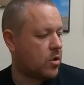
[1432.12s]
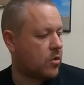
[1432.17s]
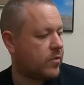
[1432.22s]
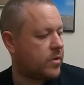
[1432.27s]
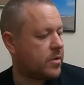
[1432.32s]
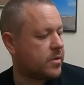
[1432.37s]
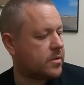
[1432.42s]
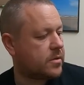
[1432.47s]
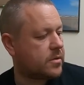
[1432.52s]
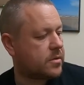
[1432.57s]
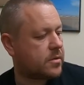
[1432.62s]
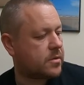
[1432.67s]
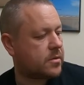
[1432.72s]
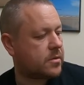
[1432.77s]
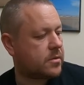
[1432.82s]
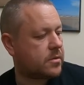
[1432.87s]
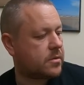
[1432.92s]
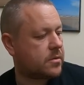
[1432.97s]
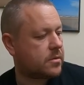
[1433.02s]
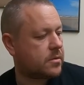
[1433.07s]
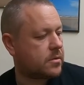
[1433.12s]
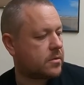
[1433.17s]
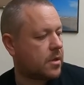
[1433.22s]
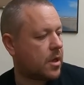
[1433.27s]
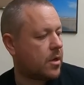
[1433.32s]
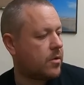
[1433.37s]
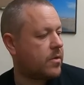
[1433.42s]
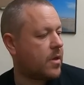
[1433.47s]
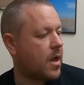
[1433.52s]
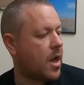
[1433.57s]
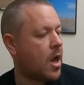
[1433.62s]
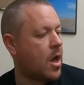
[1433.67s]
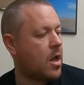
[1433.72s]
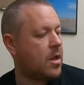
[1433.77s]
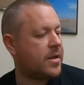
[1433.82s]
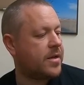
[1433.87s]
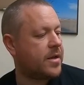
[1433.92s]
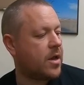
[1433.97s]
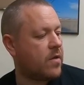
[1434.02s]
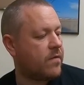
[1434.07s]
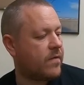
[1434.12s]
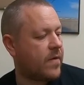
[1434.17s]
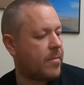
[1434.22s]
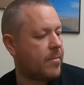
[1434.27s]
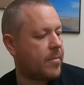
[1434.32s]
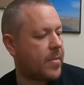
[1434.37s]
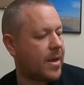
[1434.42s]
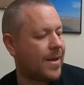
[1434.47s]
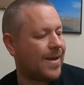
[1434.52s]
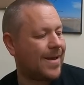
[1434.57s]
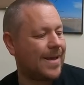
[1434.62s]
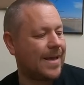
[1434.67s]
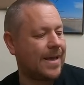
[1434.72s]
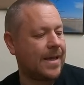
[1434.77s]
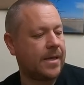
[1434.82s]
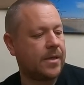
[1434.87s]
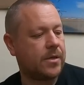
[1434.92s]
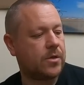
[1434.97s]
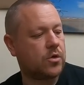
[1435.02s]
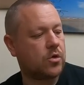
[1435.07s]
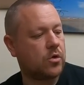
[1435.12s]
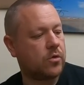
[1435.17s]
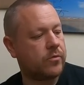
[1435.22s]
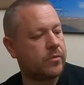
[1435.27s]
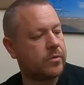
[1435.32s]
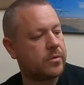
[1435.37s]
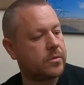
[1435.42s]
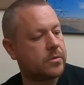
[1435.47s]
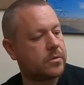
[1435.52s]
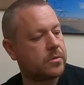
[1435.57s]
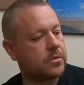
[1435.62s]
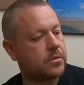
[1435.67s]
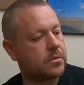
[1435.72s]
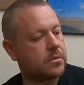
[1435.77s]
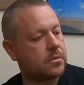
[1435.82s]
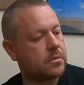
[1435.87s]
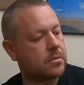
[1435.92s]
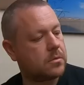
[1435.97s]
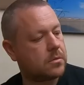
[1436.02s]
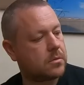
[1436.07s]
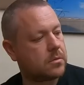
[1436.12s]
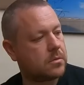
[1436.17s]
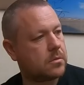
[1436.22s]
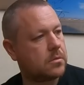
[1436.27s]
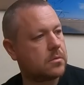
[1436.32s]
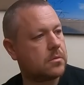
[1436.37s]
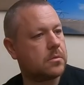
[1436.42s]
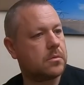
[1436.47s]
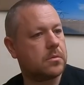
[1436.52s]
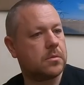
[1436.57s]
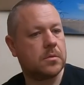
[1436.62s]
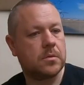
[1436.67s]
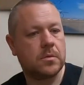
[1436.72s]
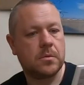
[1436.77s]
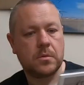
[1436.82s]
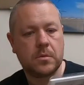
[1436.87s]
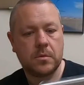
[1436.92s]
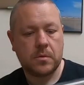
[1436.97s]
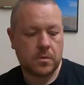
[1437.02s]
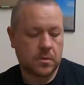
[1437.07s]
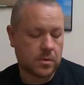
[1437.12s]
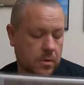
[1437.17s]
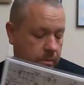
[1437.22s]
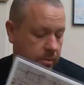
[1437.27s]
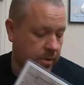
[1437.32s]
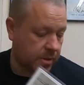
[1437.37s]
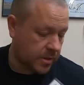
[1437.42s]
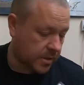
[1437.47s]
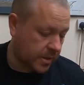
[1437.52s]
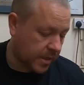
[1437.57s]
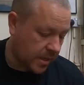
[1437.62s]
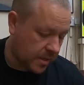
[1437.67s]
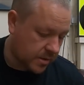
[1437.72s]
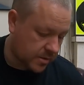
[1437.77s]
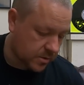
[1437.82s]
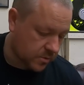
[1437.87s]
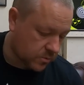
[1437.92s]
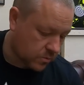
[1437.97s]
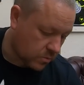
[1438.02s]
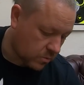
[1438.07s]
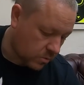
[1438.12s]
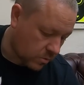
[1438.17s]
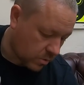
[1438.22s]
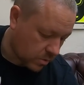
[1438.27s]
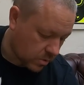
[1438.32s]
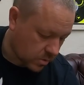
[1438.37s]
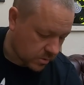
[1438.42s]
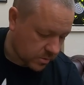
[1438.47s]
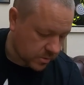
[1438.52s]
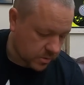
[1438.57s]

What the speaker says: Currents. No, the Early November in Currents. I mean, again, it's all